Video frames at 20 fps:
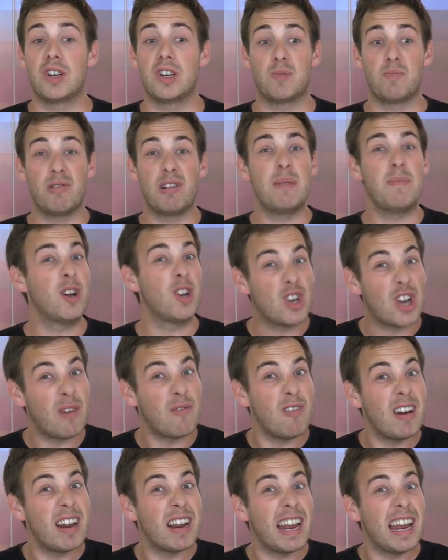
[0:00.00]
because pretty much
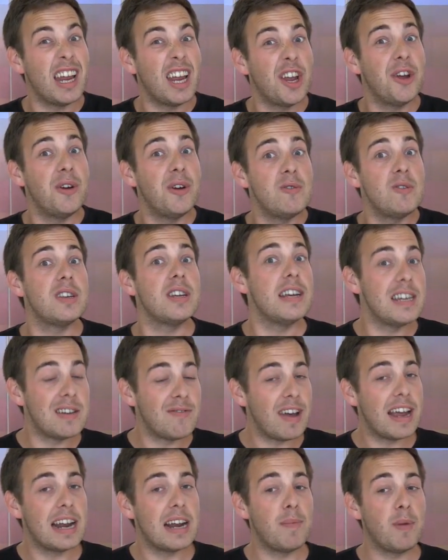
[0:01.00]
everything he used is
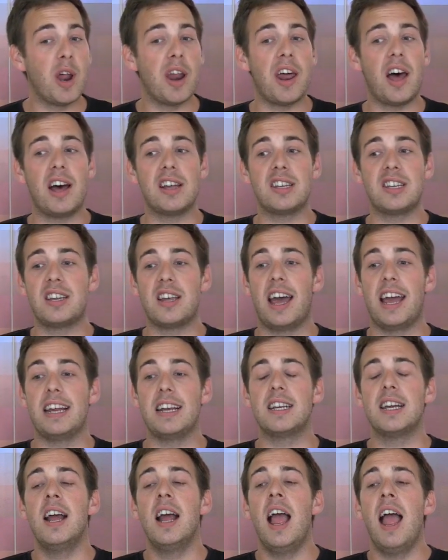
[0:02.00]
available on our
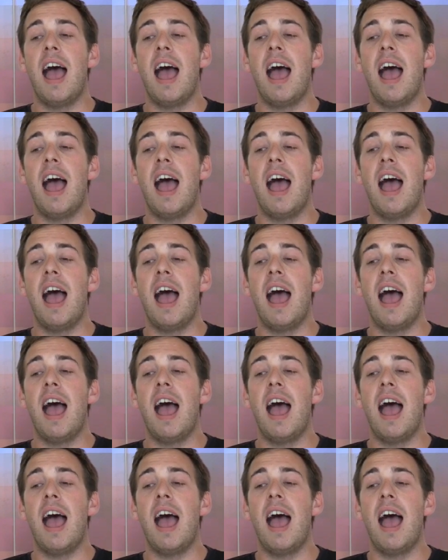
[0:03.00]
site.